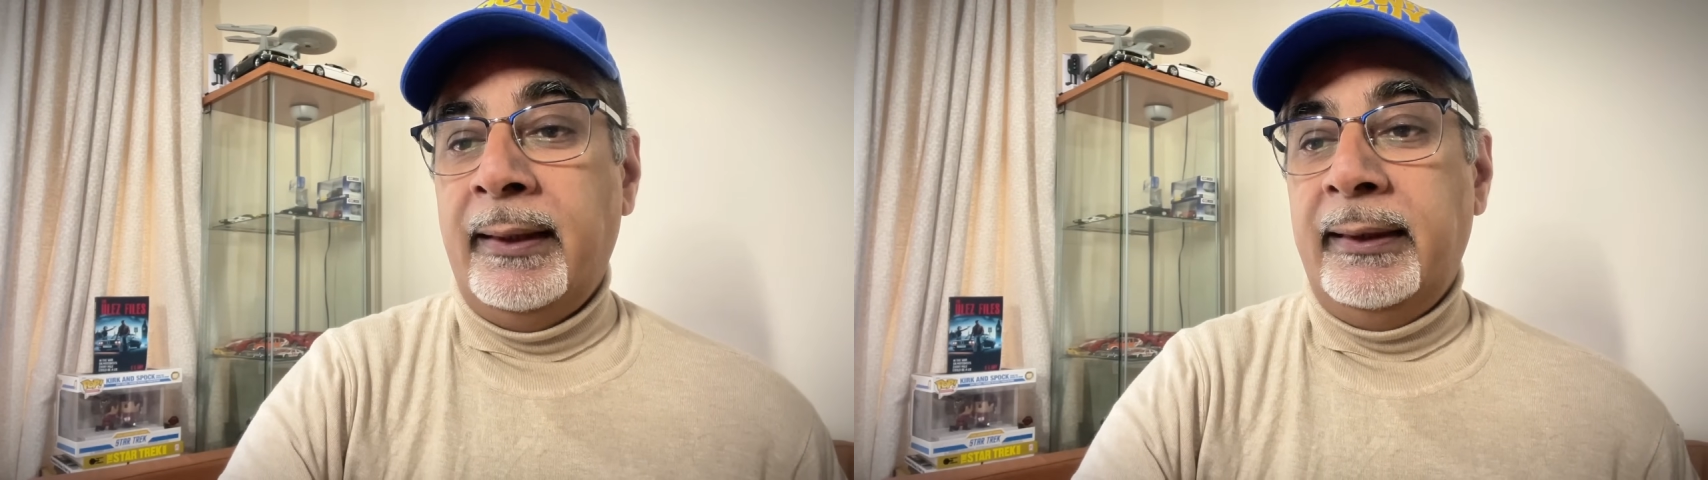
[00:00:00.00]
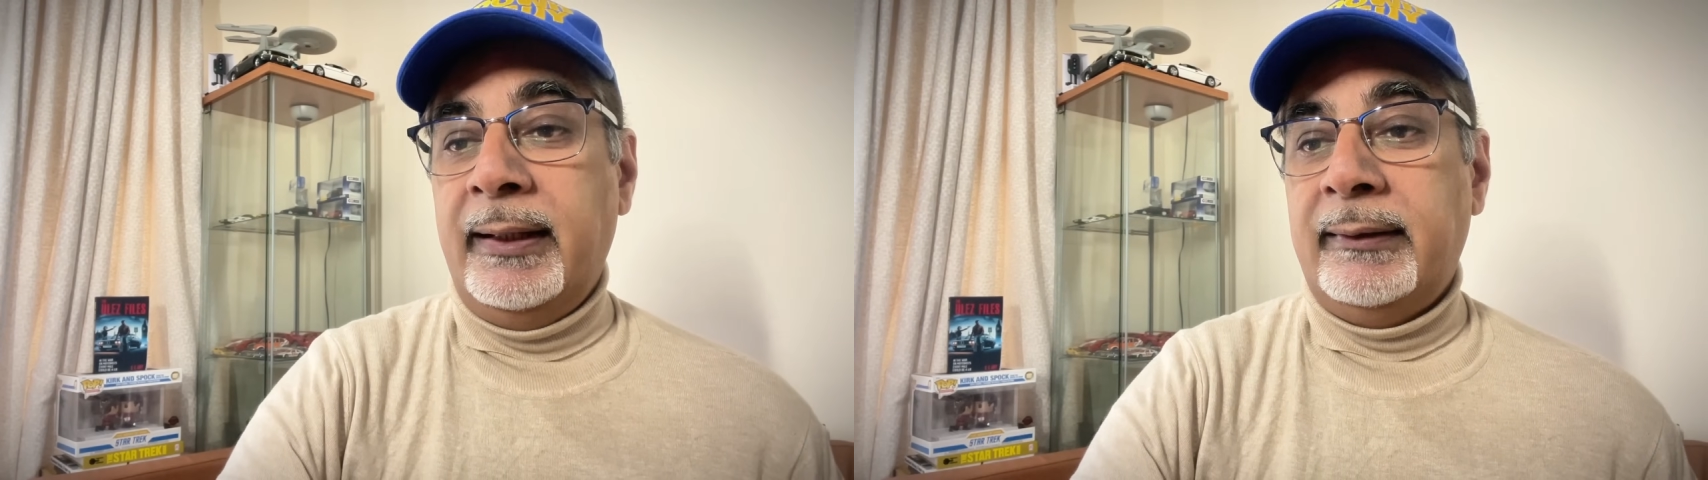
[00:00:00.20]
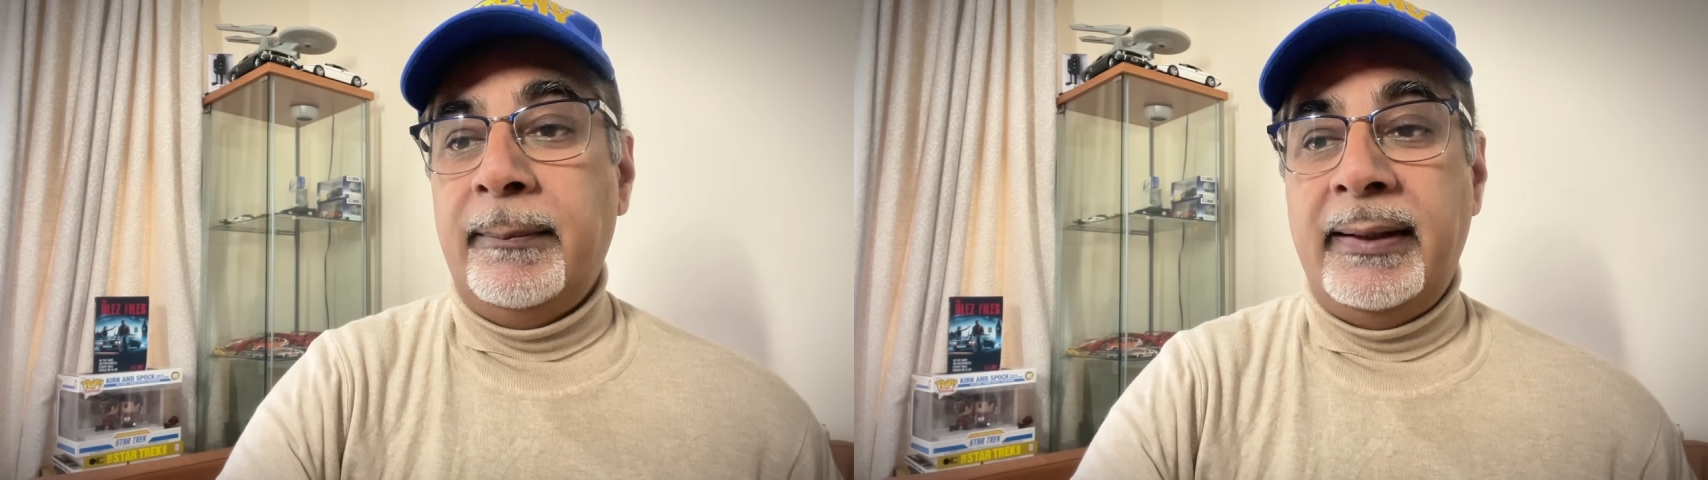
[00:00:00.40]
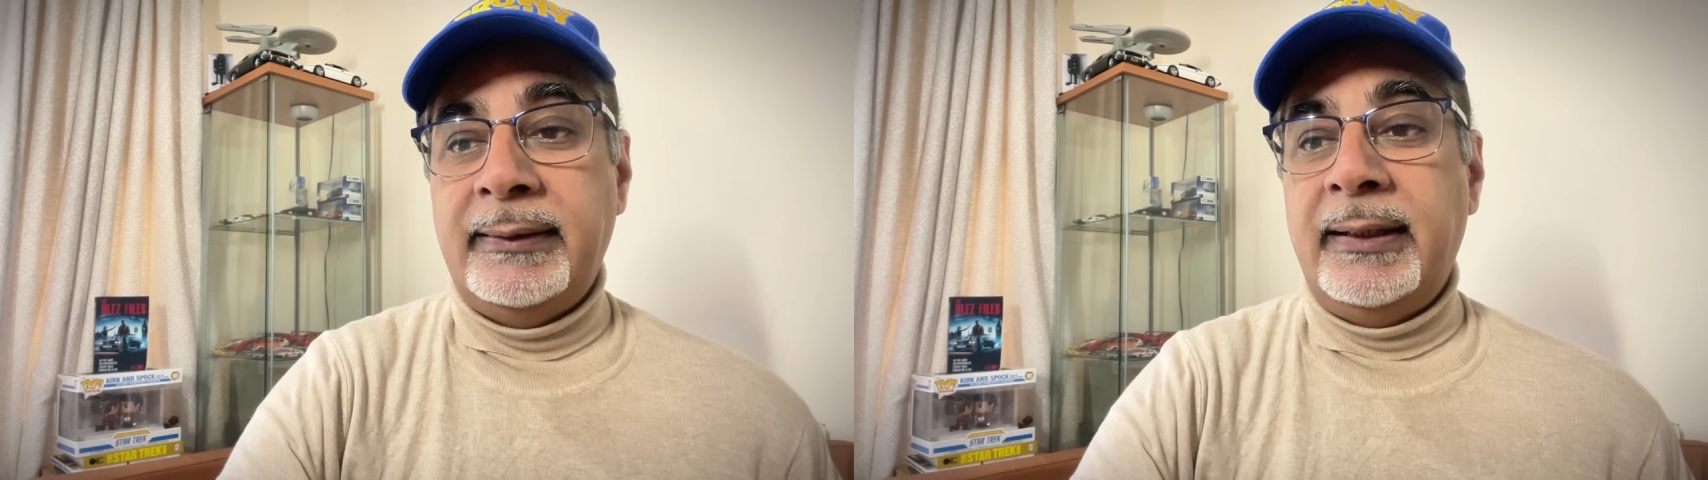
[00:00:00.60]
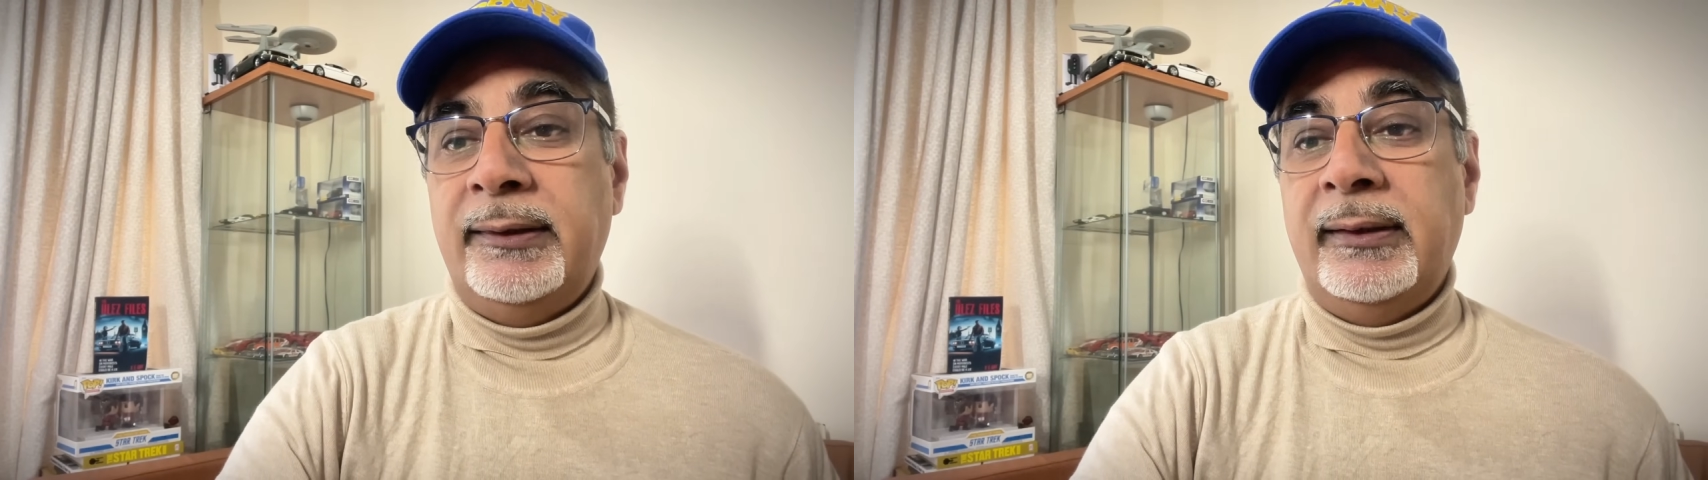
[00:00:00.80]
there's some
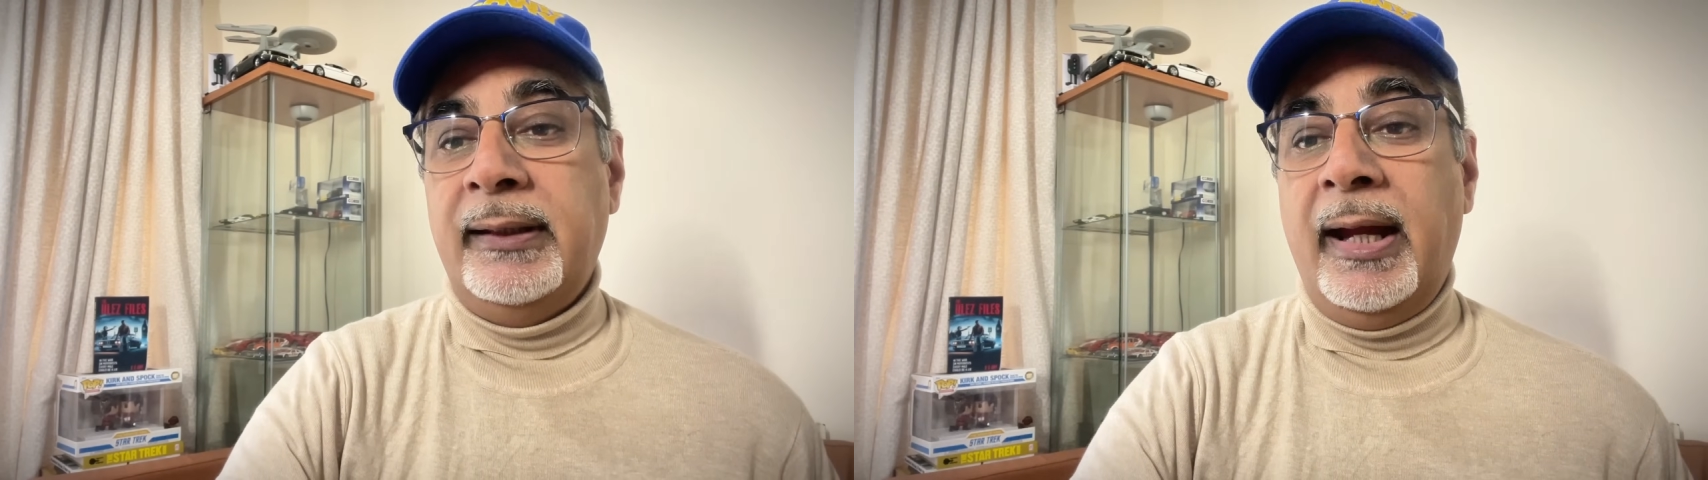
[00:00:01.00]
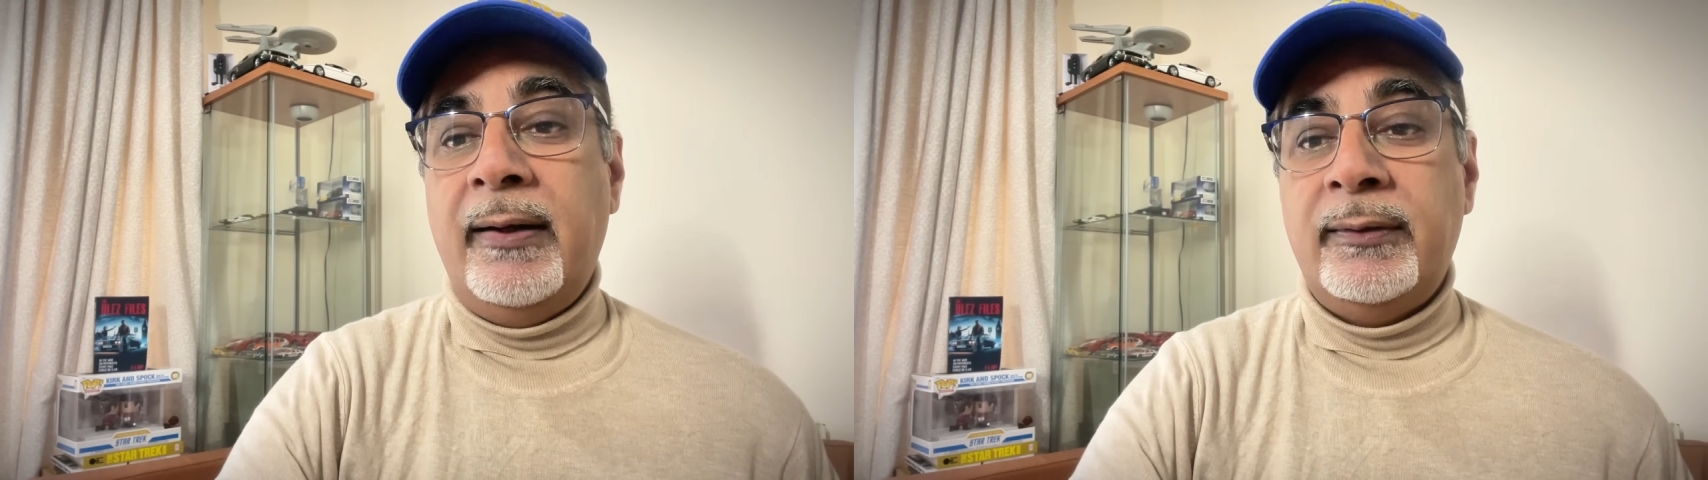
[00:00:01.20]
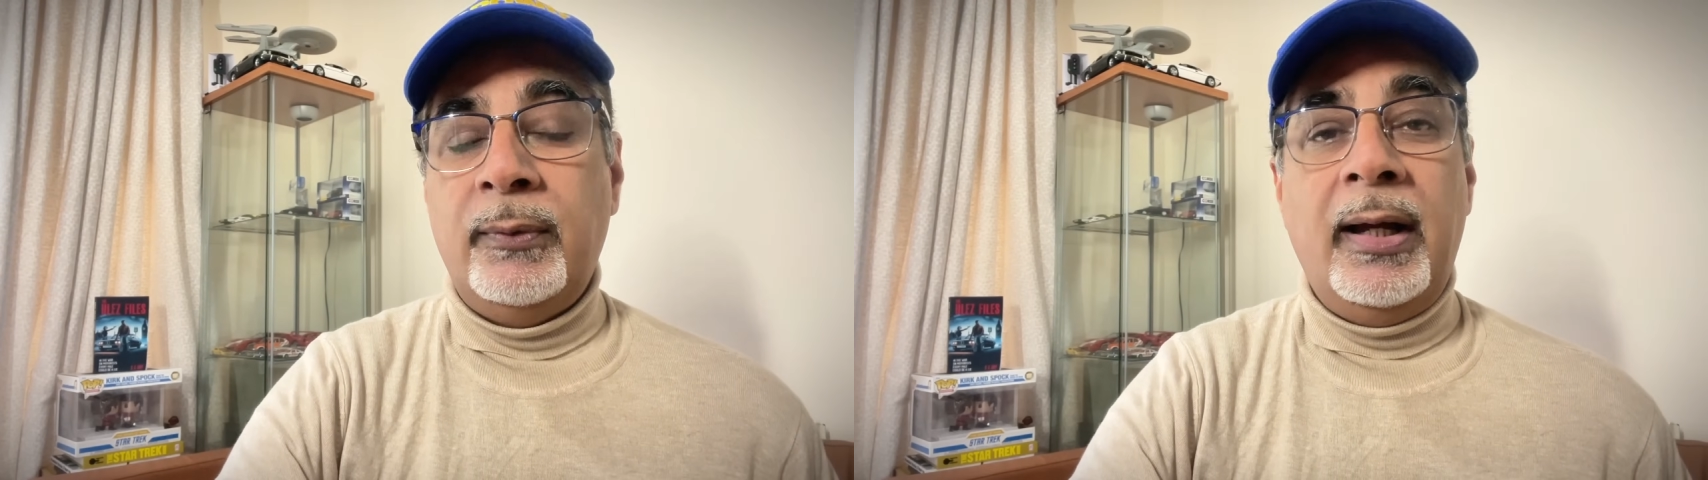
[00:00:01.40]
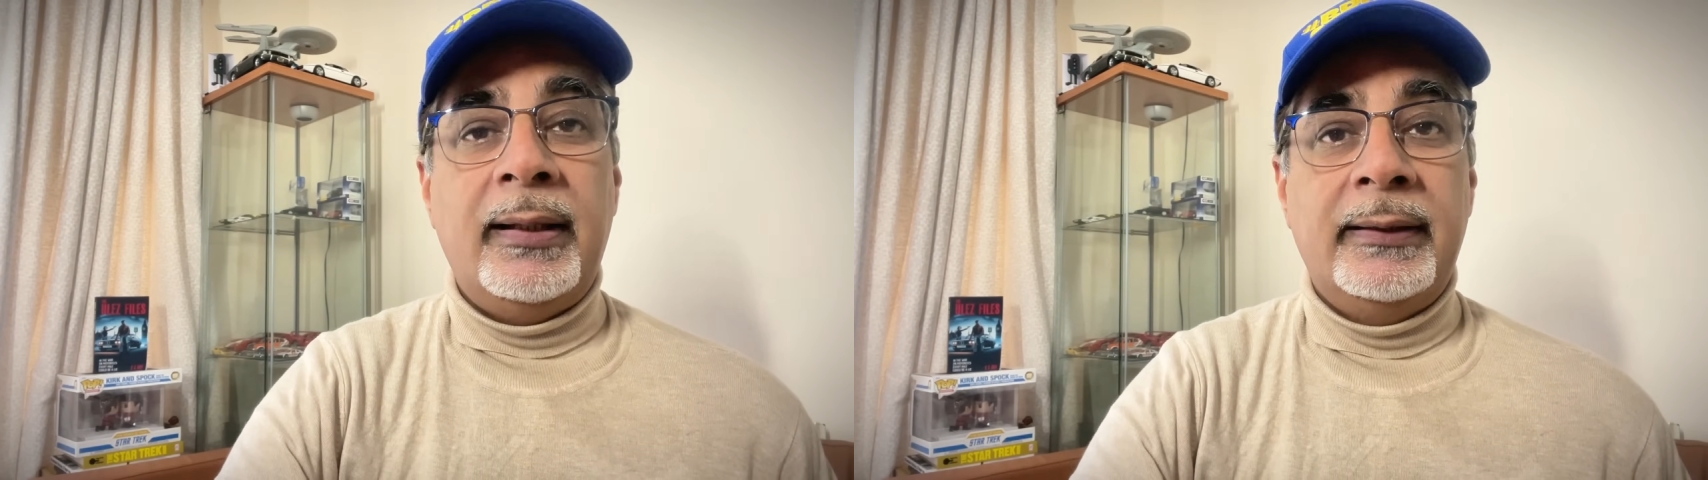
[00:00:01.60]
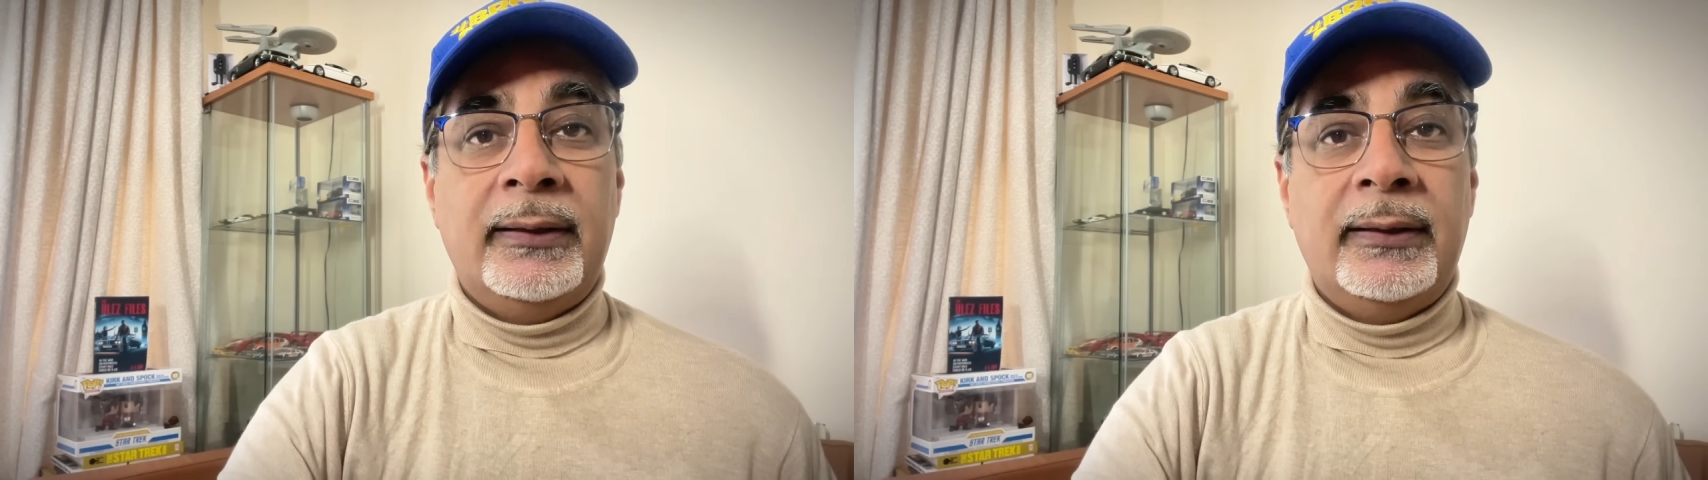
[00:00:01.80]
hesitation there as well,